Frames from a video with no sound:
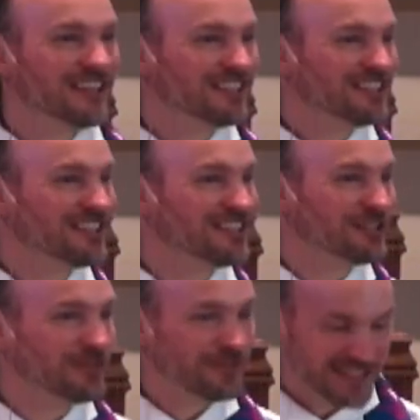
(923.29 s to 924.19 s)
to the
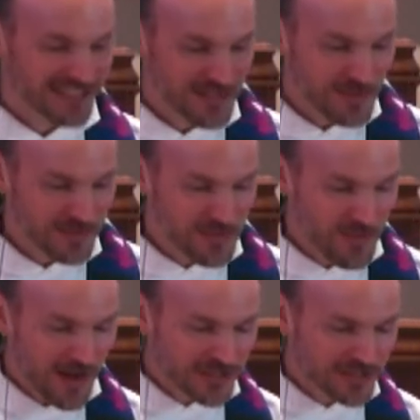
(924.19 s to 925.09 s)
surface when you
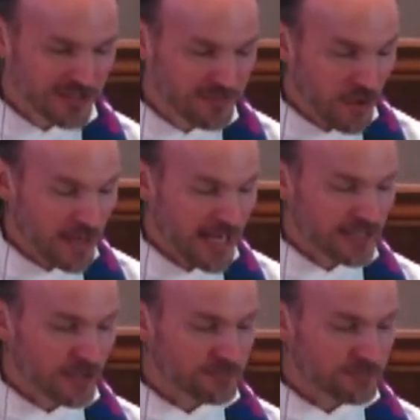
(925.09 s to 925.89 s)
watch a volcano.